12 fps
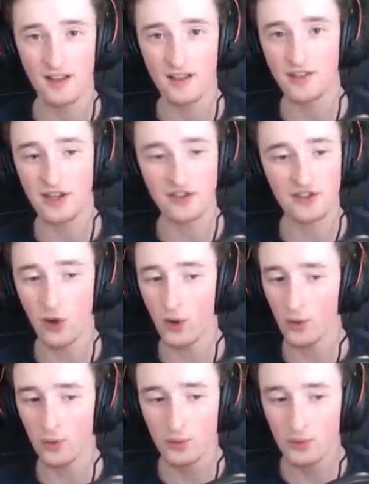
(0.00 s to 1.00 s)
This
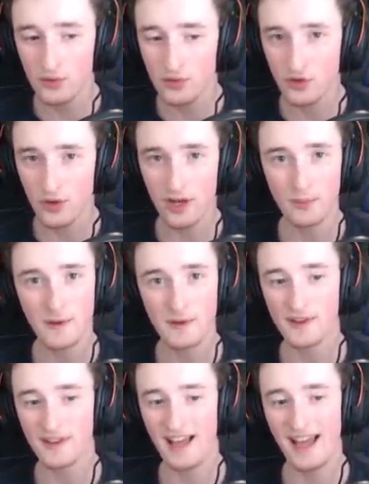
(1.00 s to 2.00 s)
whole
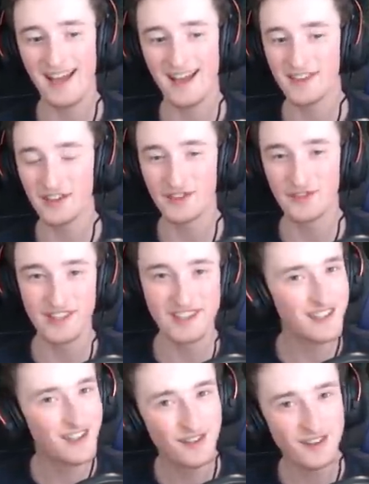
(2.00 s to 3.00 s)
drama, uh, this
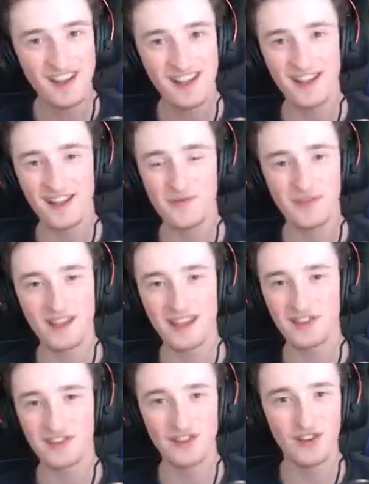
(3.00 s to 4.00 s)
video,
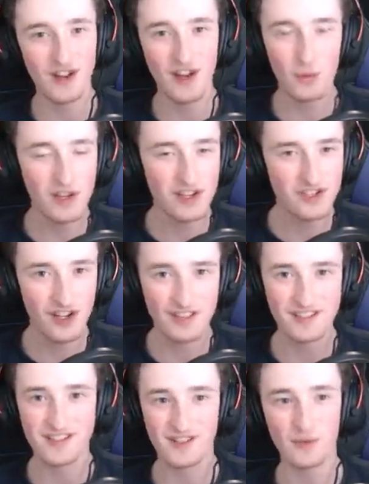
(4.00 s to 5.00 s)
is not a witch
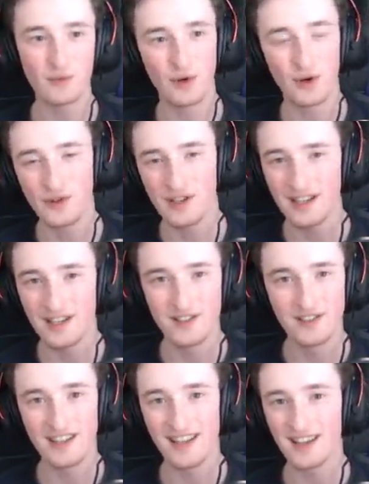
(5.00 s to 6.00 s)
hunt on Pro
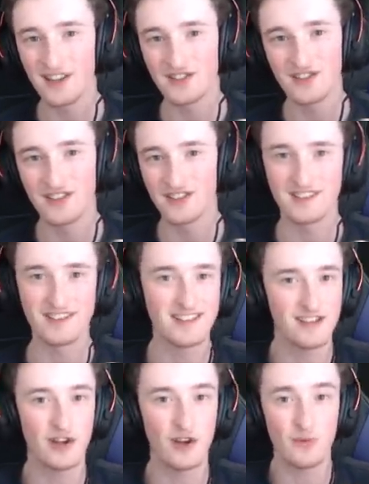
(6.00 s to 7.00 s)
Neo. It's not,
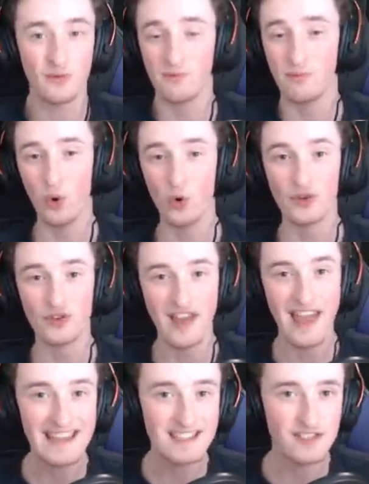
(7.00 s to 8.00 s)
you know, born of
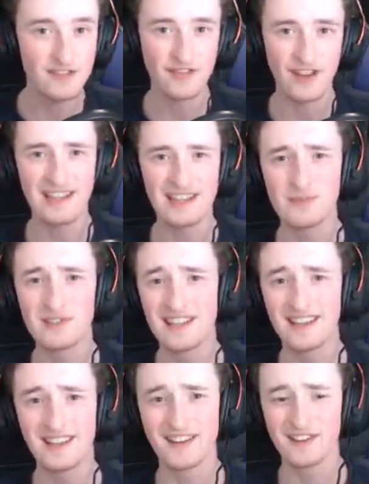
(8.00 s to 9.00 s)
hate for any
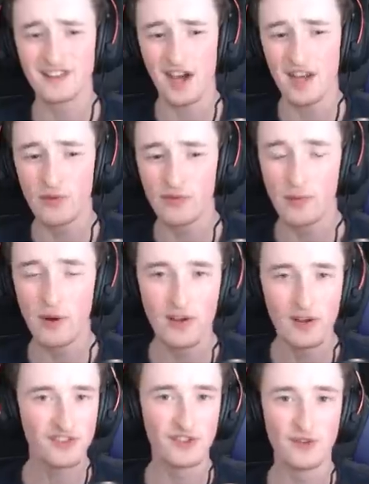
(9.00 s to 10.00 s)
particular type of
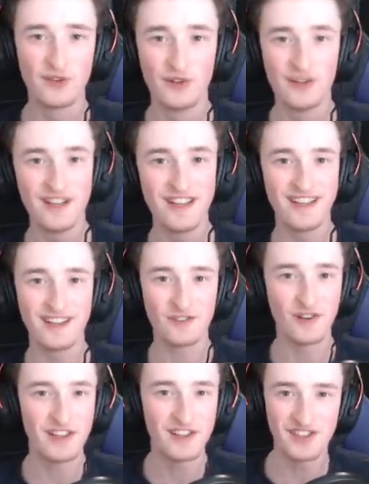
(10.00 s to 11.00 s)
person or
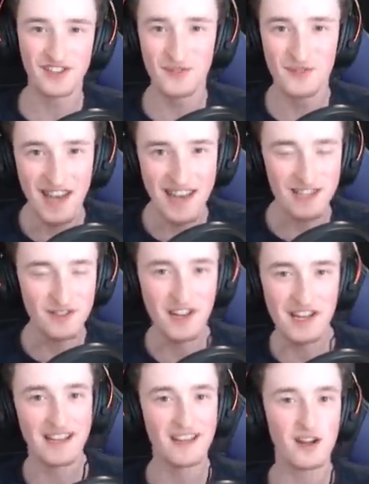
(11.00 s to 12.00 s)
racism in any
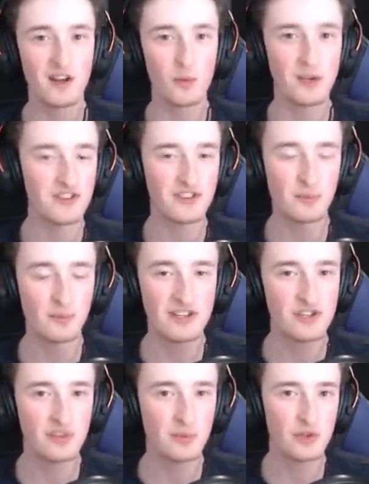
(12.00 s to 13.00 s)
way. We simply
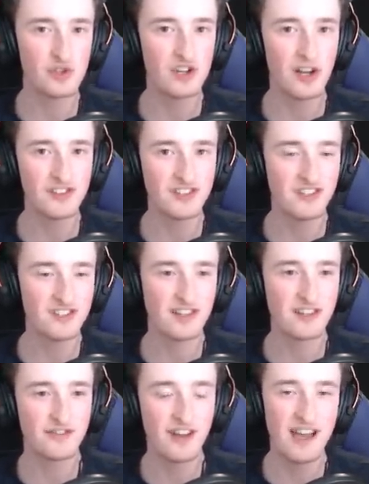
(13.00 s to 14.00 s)
just want justice and
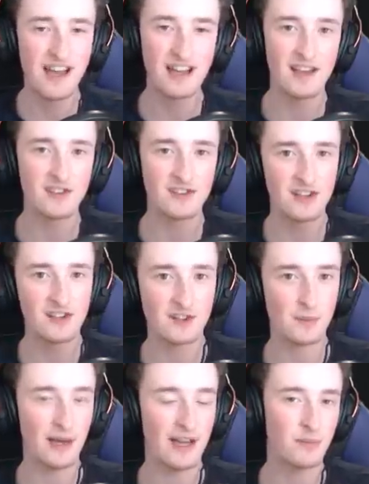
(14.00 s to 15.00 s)
a fair
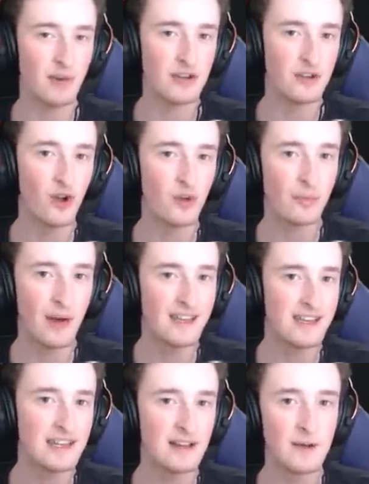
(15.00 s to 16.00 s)
system, and by not
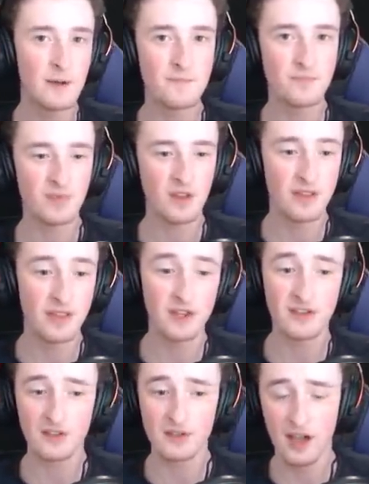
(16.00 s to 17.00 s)
banning
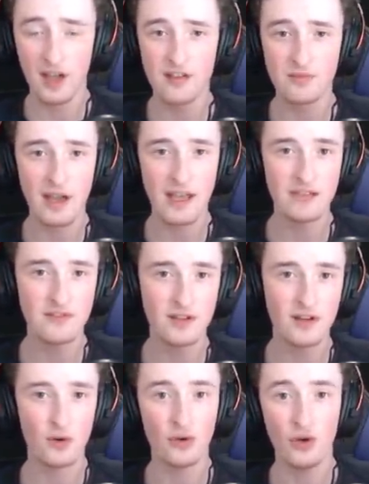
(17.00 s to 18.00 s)
this kind of behavior
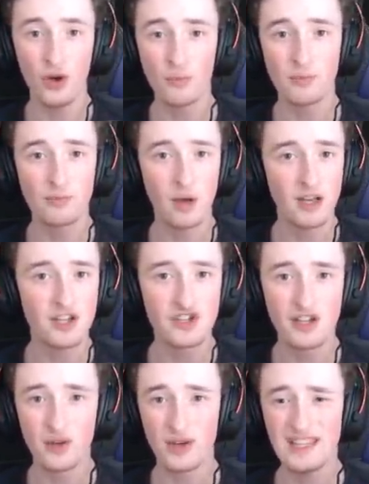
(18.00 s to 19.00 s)
or not
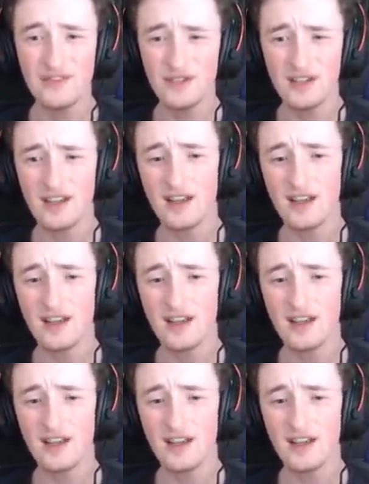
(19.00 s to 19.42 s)
punishing or even